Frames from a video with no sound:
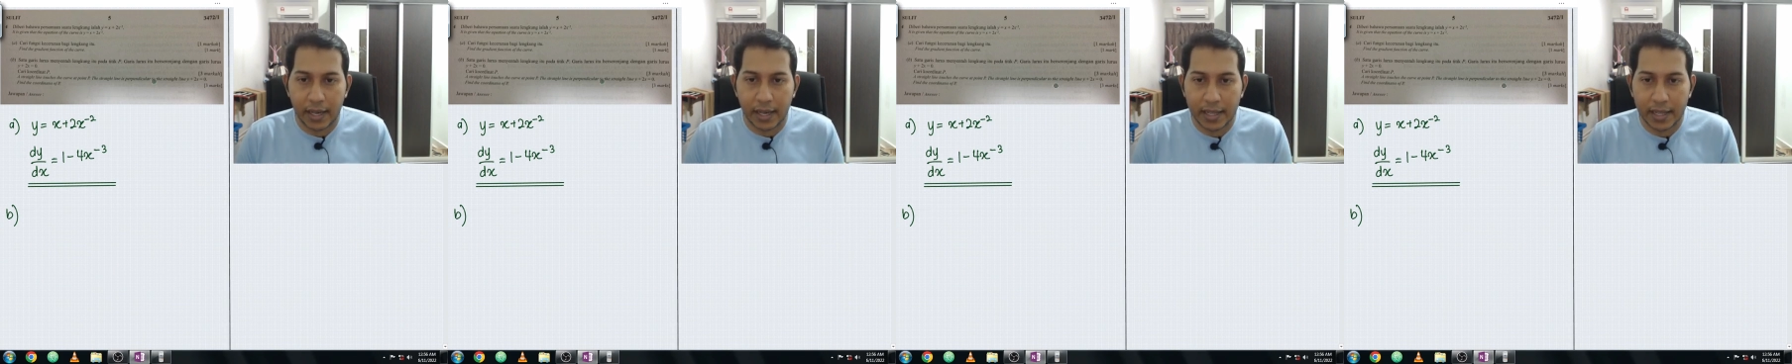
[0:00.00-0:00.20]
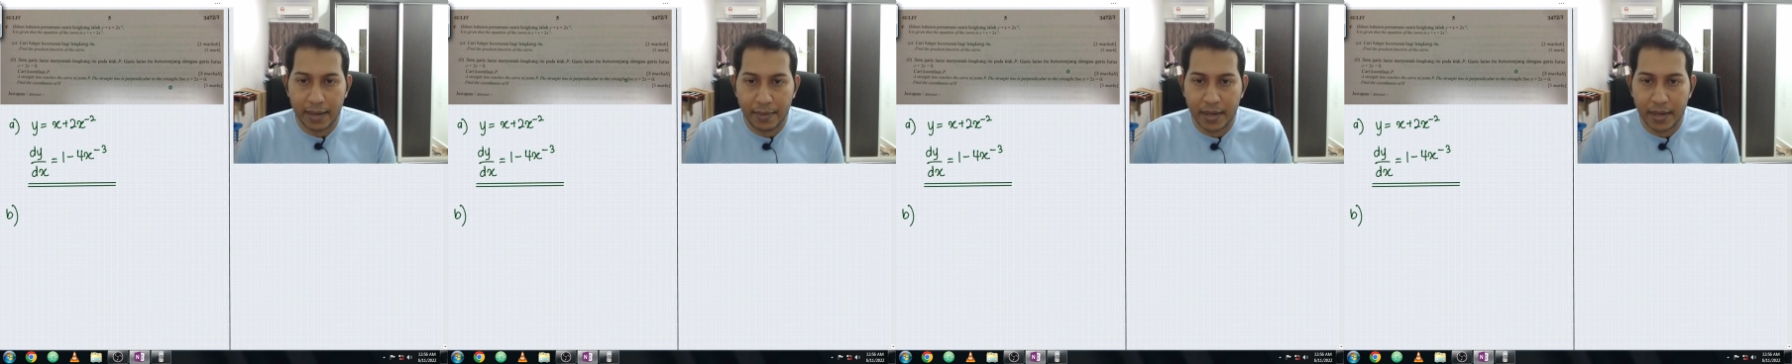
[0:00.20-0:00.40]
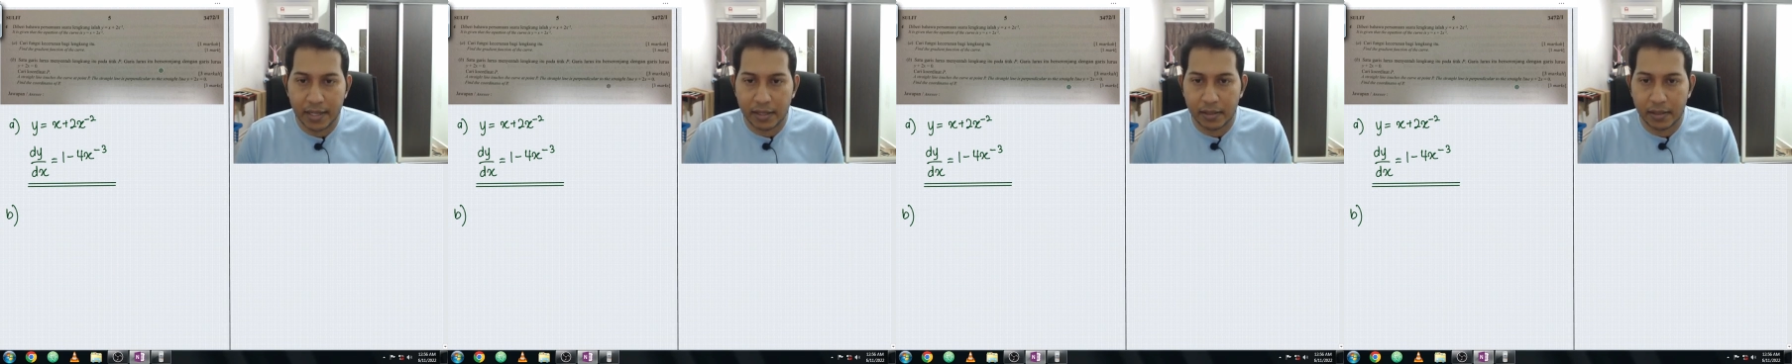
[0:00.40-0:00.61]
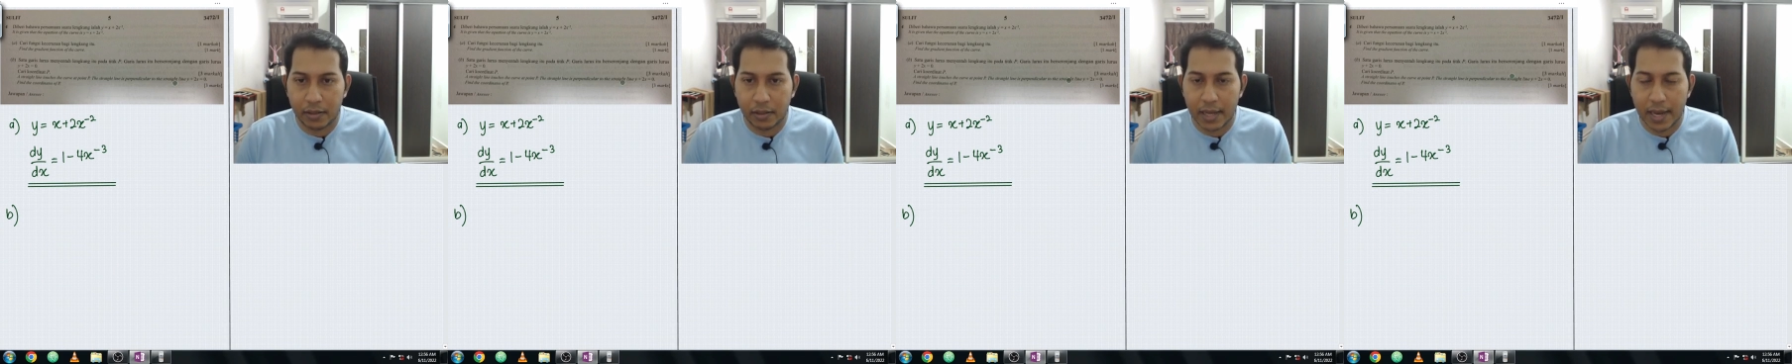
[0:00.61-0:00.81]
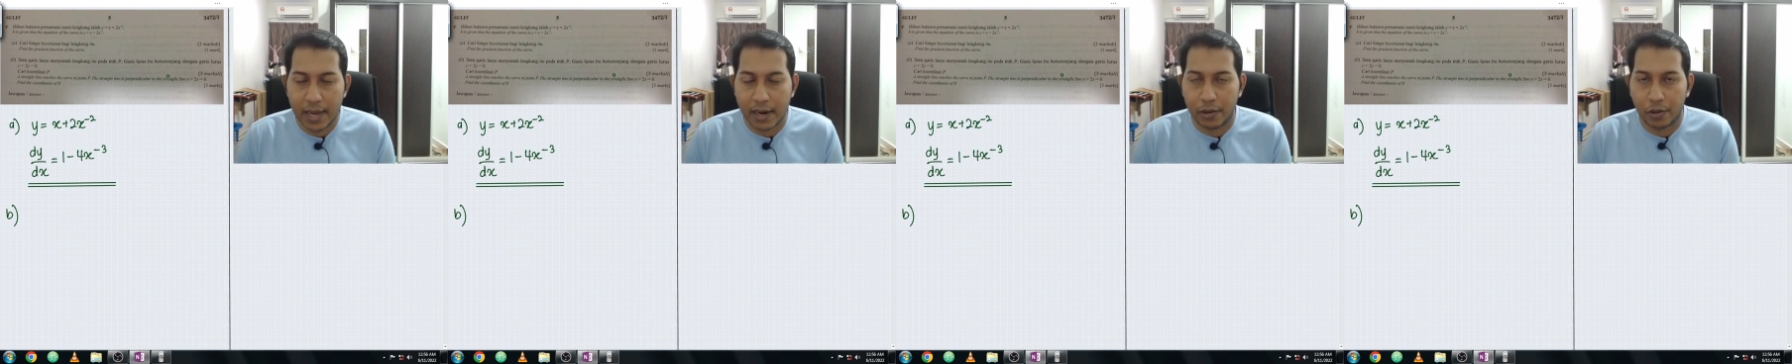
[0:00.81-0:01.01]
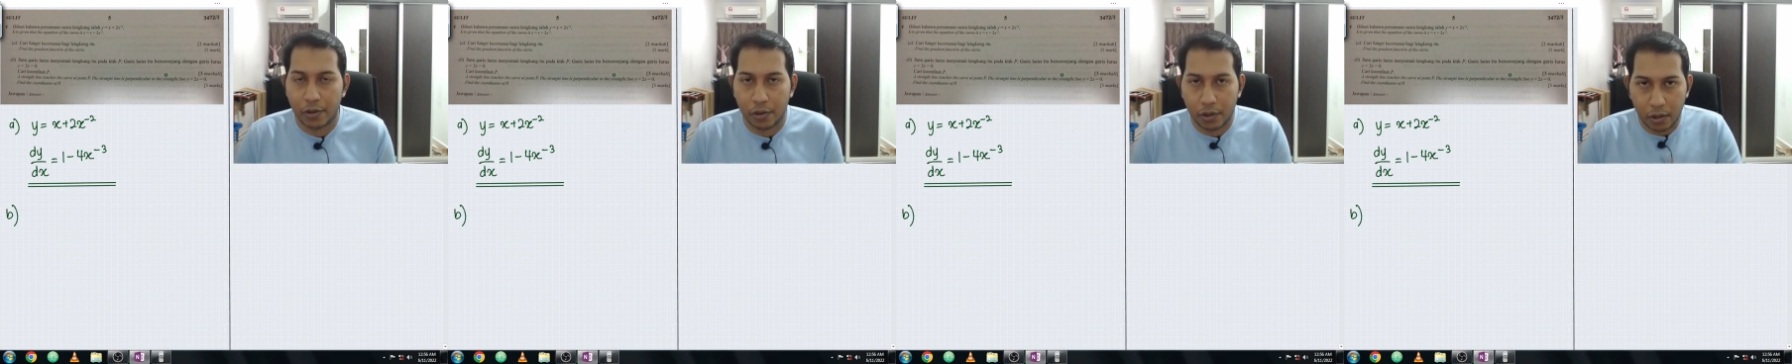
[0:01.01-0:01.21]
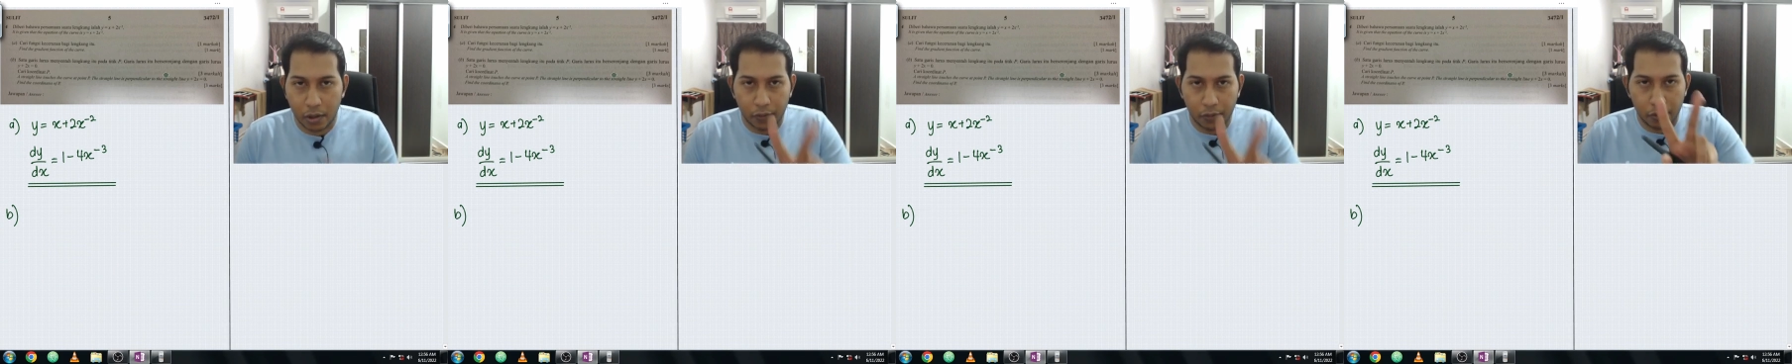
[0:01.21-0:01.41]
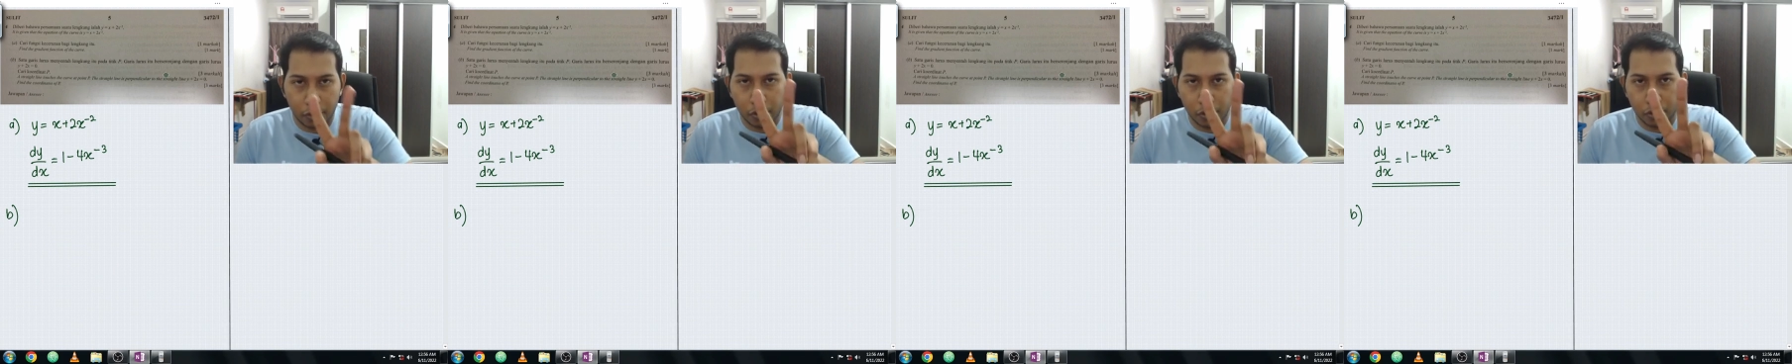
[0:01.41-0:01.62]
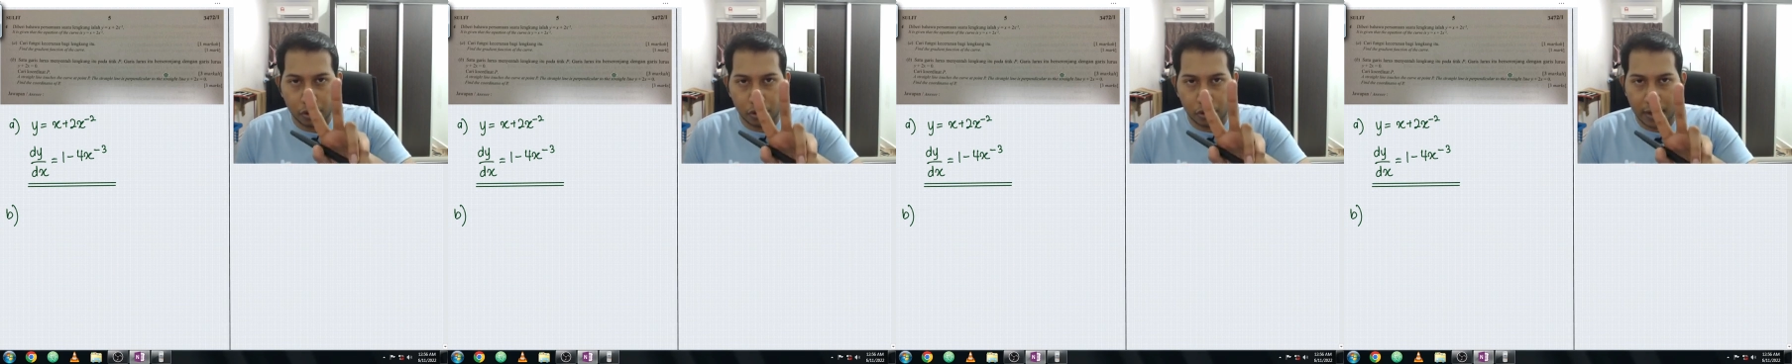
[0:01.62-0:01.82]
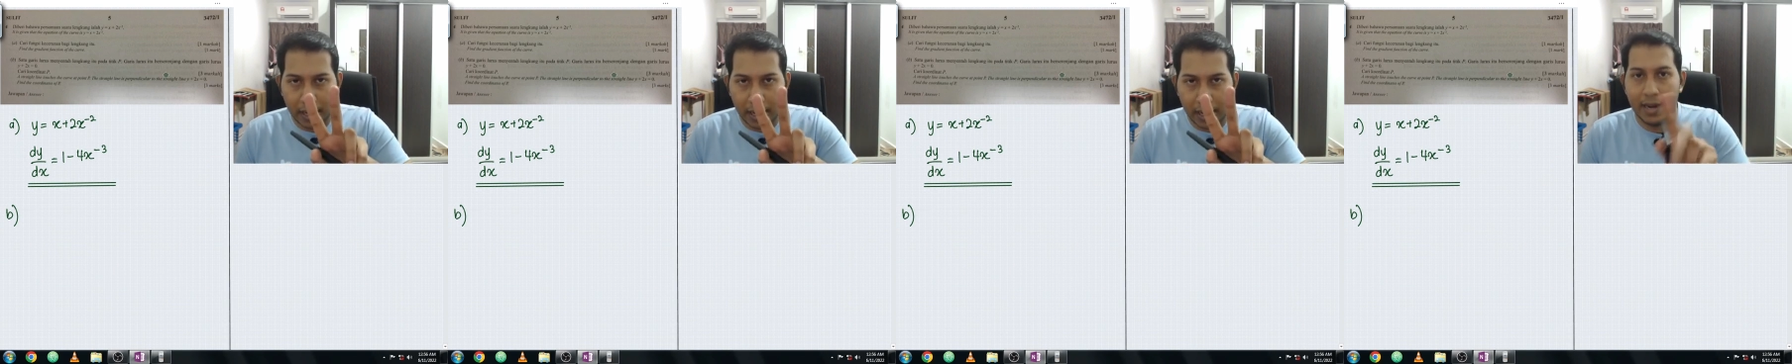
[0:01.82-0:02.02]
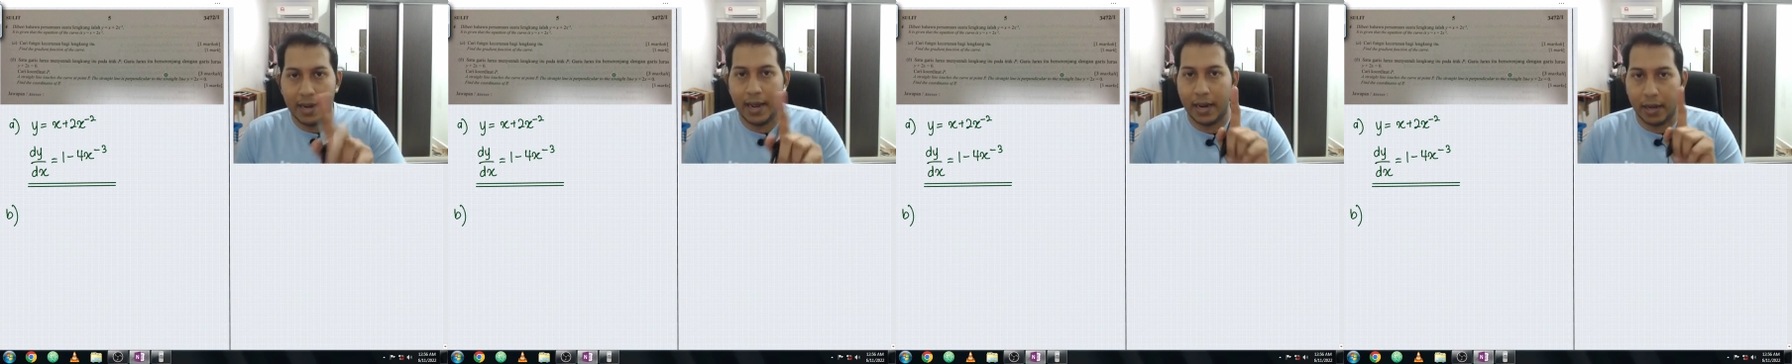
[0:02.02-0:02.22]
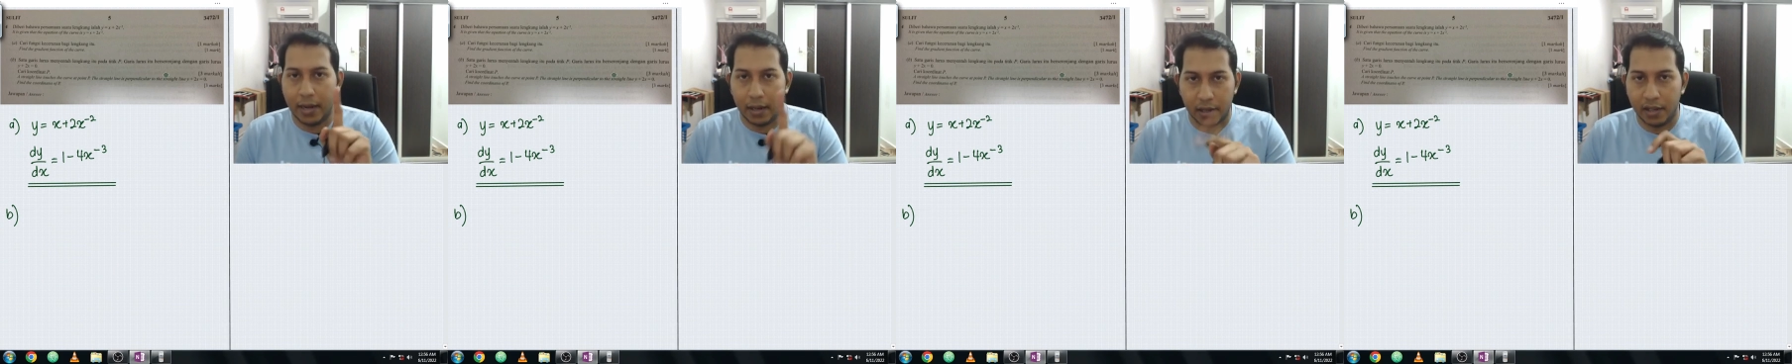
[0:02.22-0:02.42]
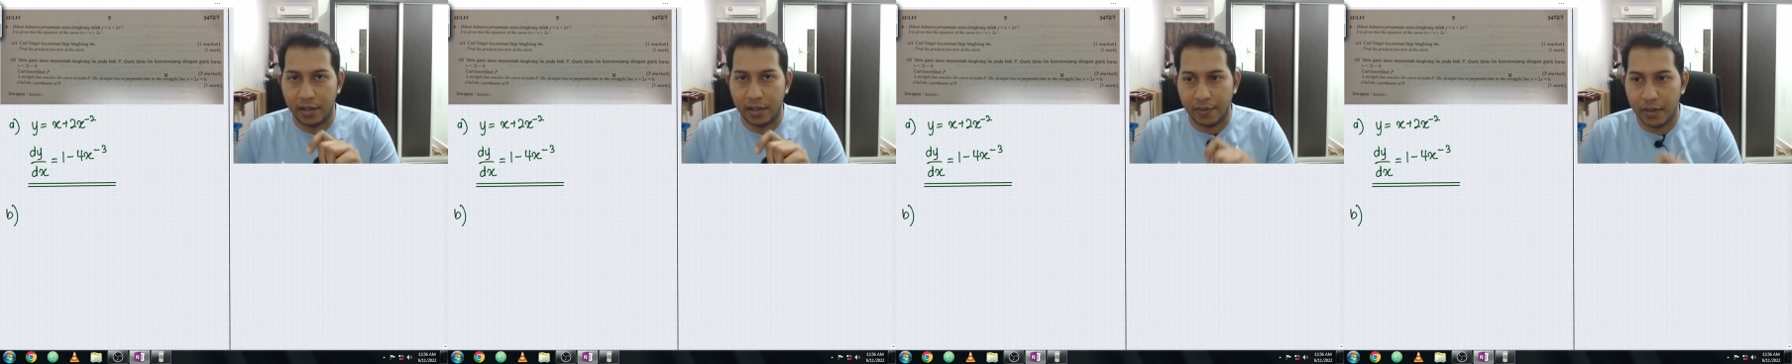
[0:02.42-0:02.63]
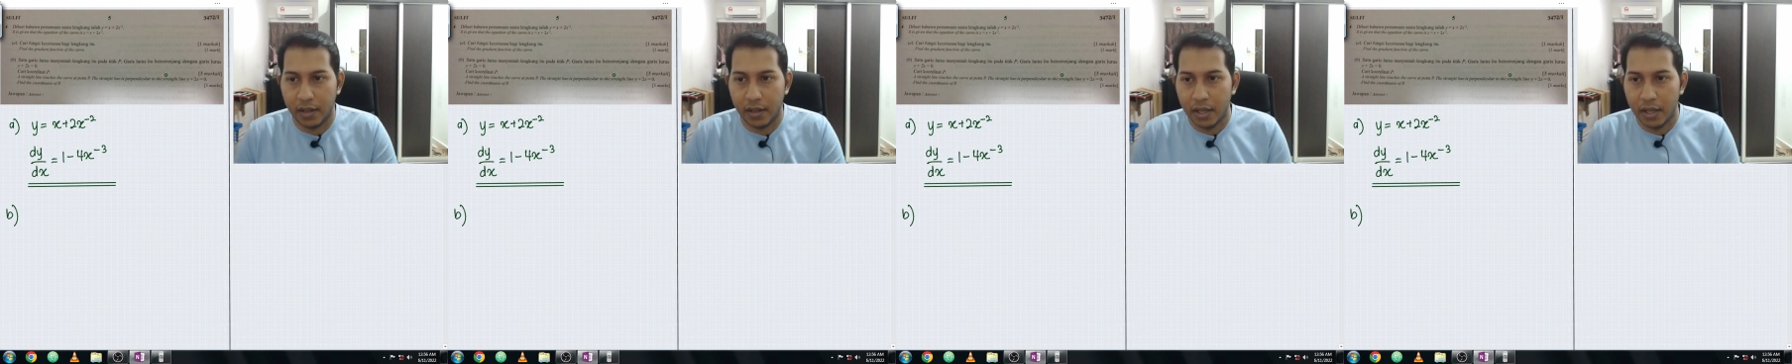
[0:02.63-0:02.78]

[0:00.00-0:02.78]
Okay, that means there are a total of 2 straight line and a curve.